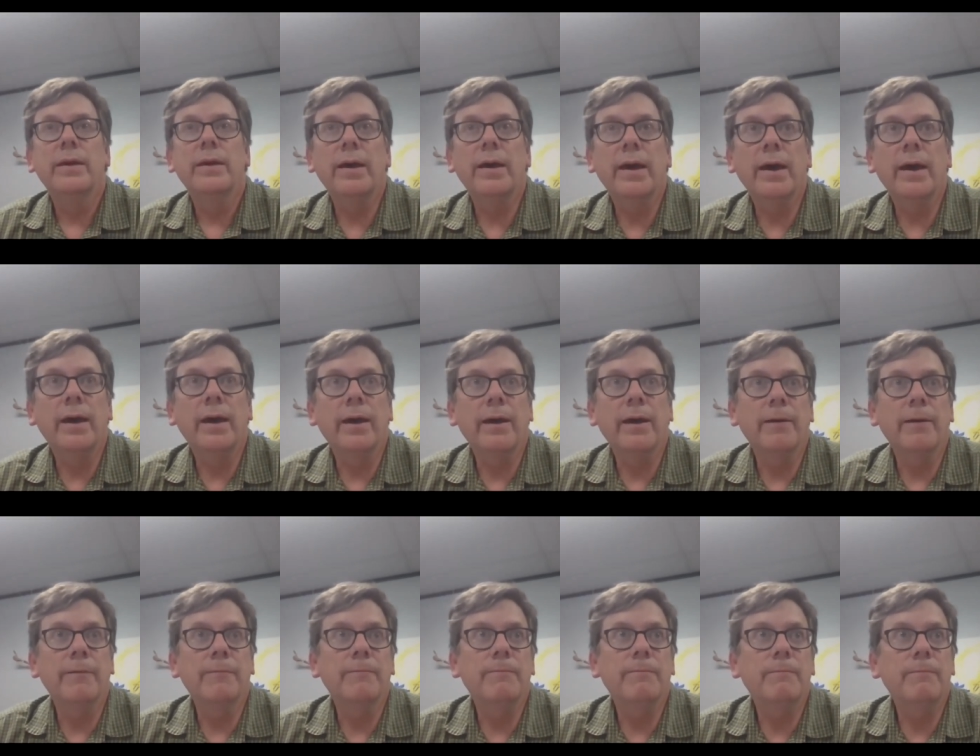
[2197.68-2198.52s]

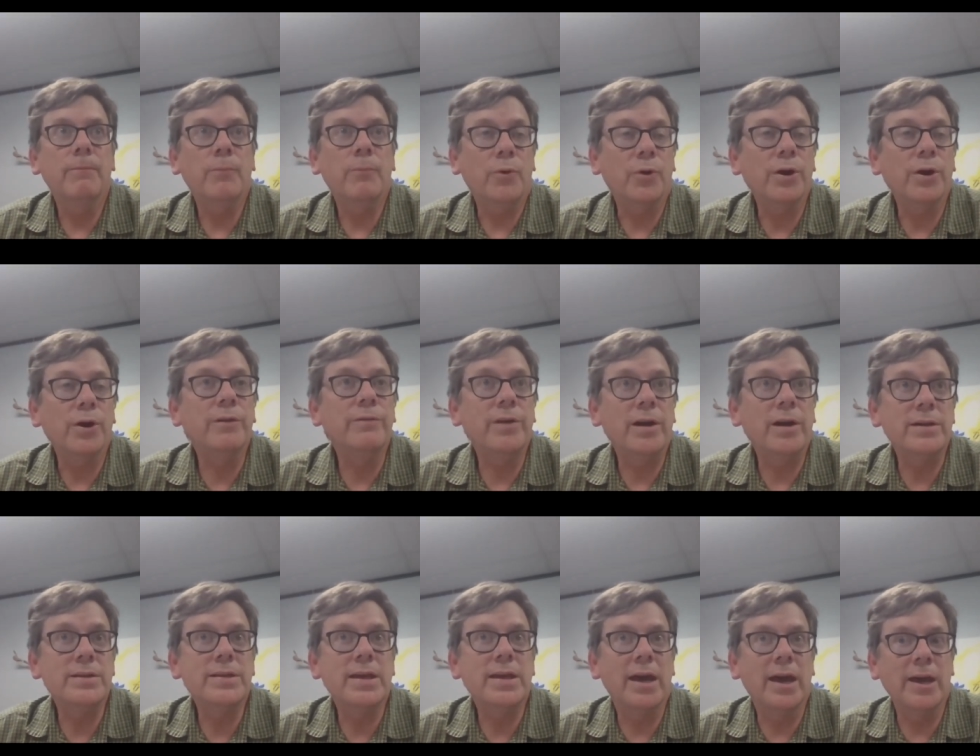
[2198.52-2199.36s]
um, more of
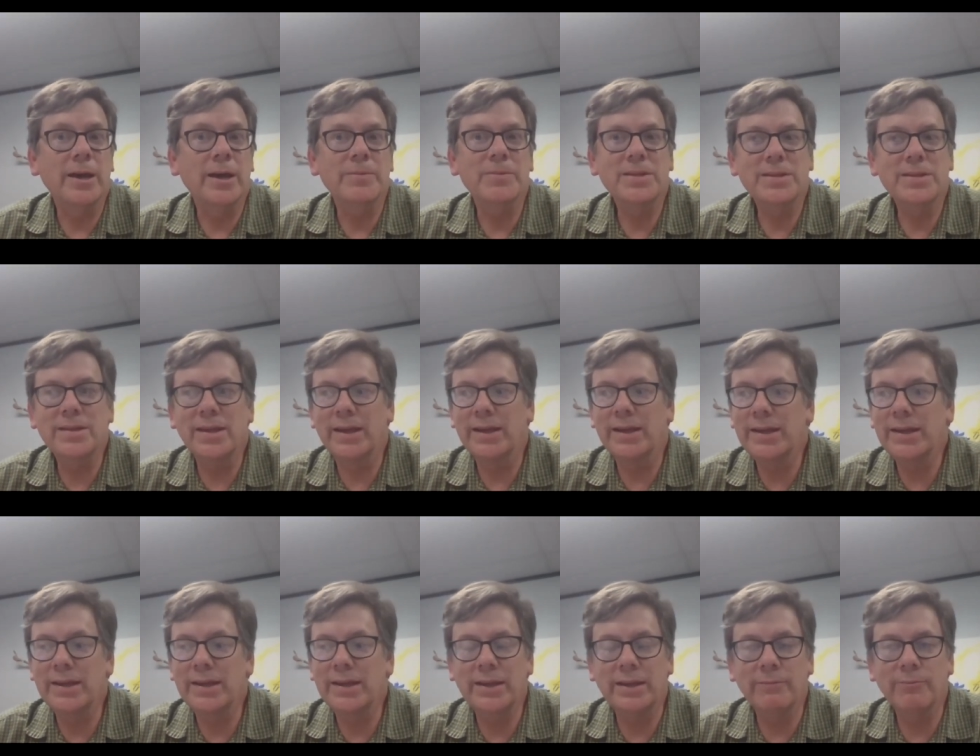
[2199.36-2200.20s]
our time is like
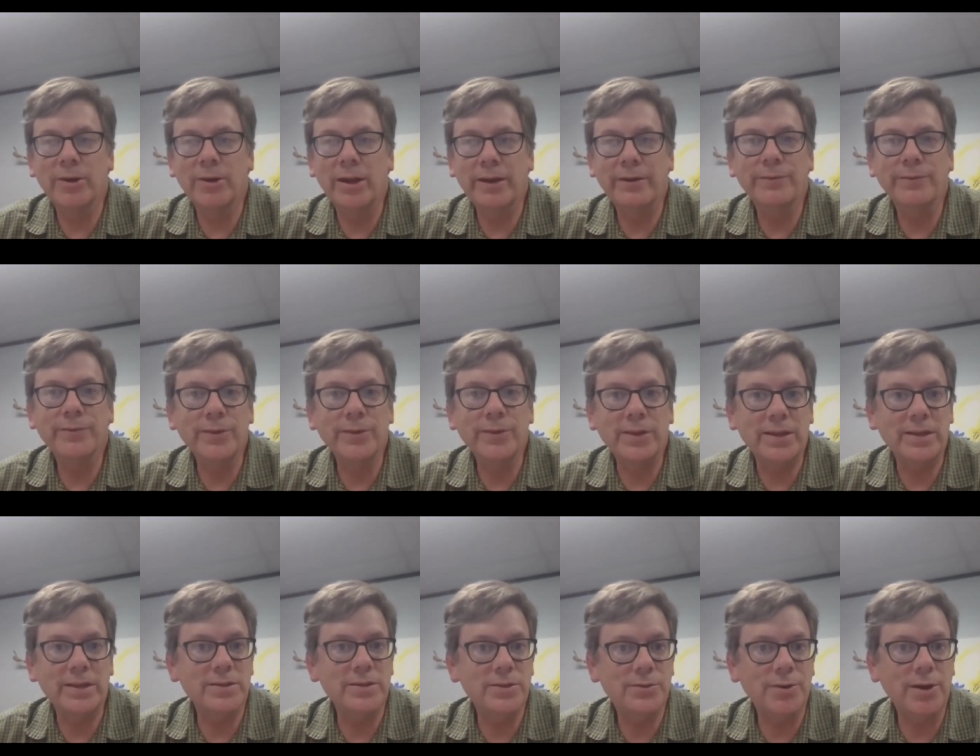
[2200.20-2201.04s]
getting ready for the
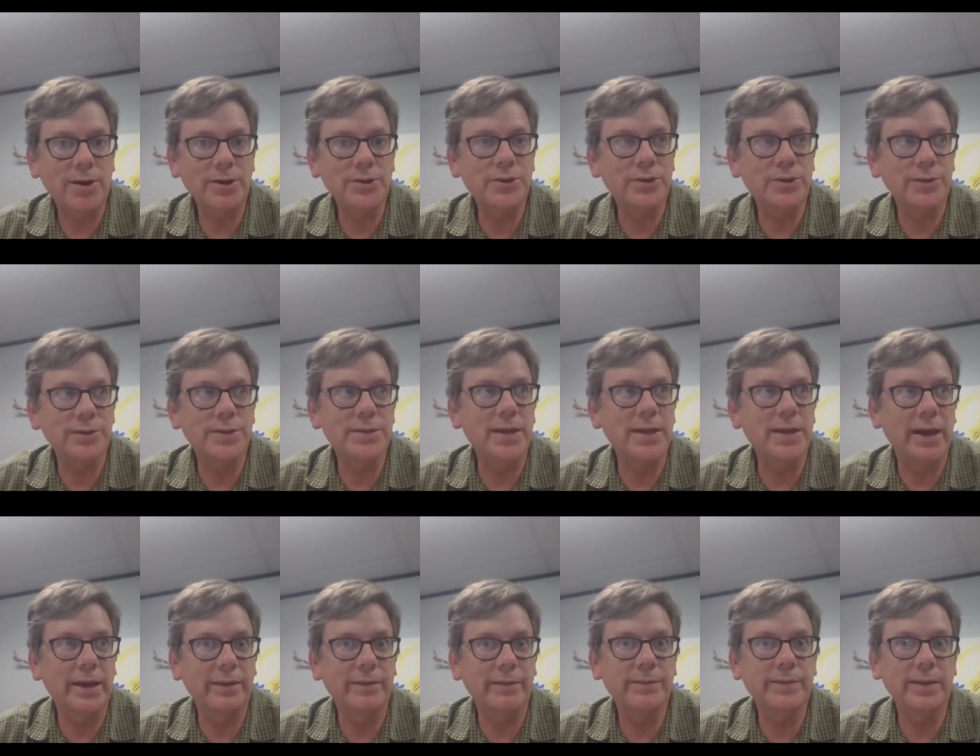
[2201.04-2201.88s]
instructional
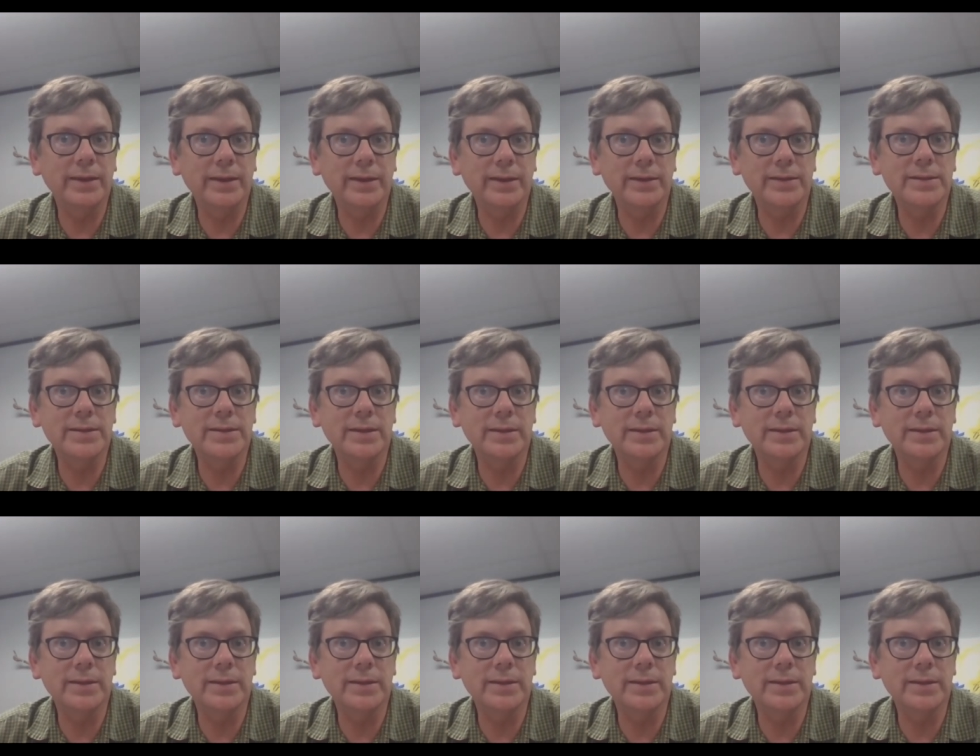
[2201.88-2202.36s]
side of things.